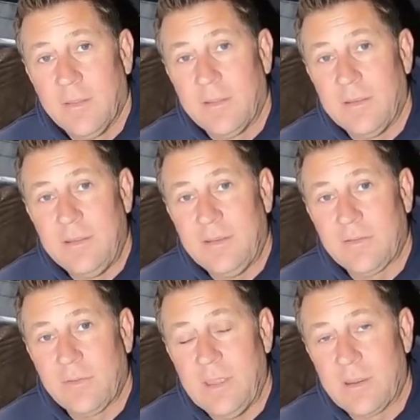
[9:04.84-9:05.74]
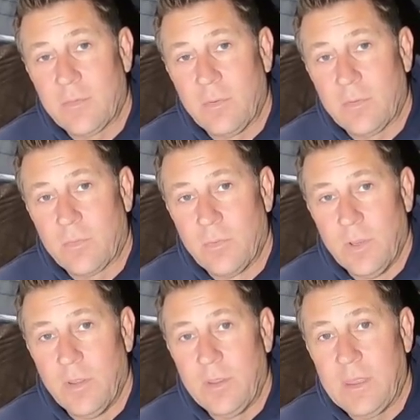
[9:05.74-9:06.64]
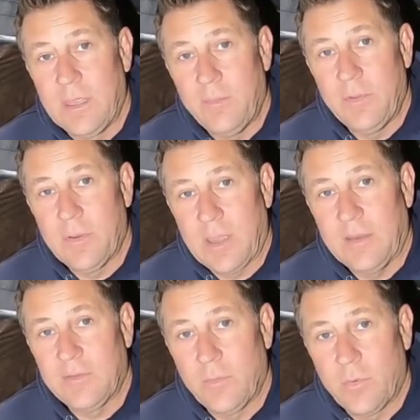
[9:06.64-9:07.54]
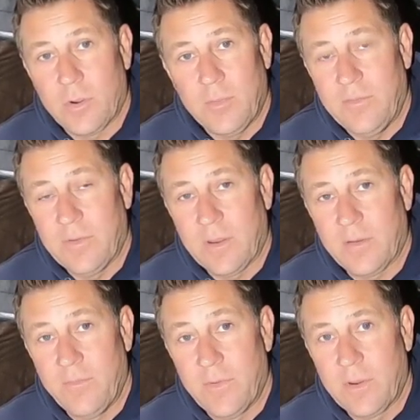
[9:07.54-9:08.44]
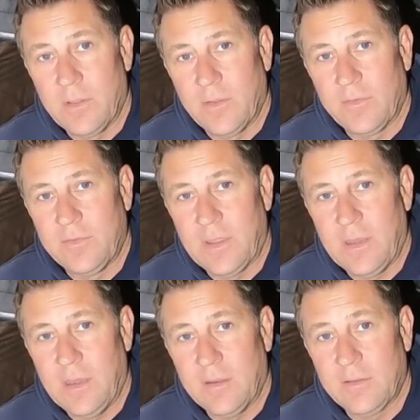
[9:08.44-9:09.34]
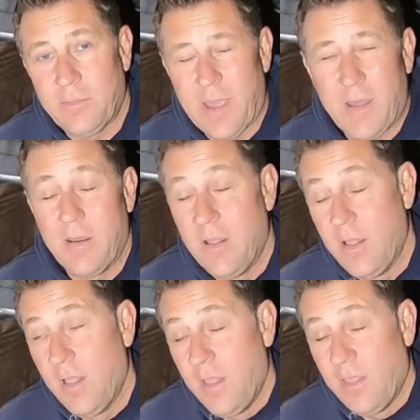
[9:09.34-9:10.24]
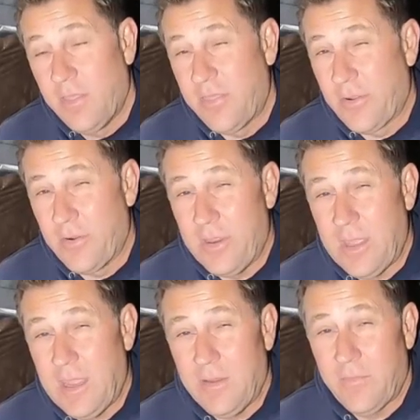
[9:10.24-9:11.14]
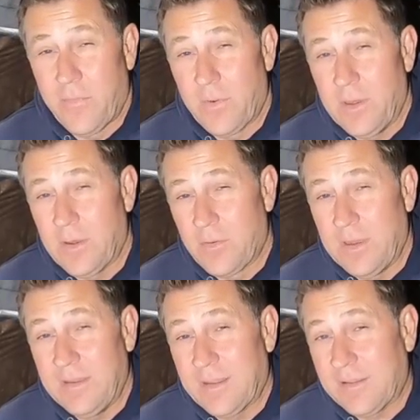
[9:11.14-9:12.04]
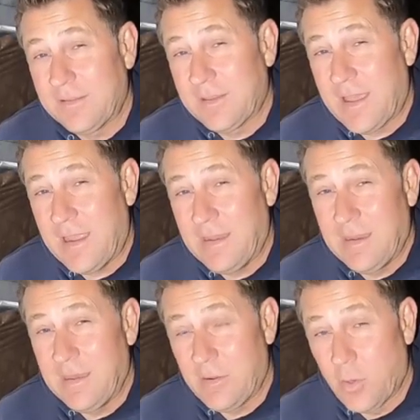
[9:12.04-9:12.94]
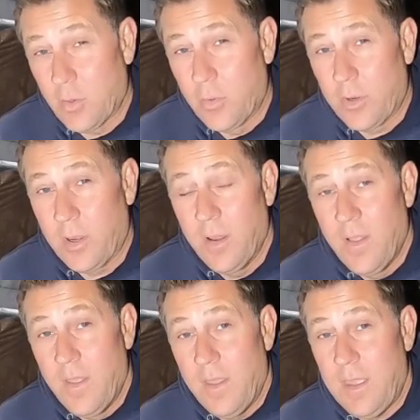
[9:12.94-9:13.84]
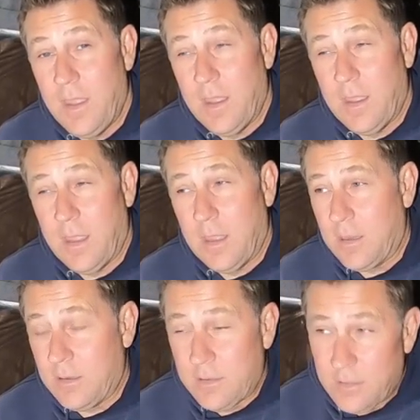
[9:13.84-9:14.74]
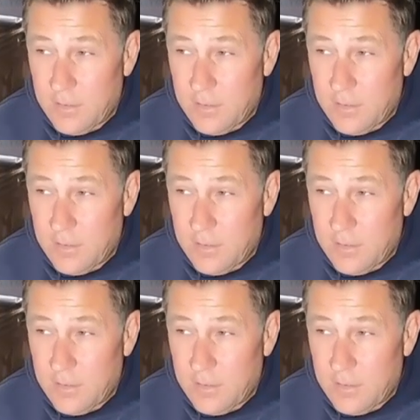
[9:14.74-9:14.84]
the diesel heater will really keep you nice and warm, even on a very low setting. It's about 38, 40 degrees outside, getting colder, and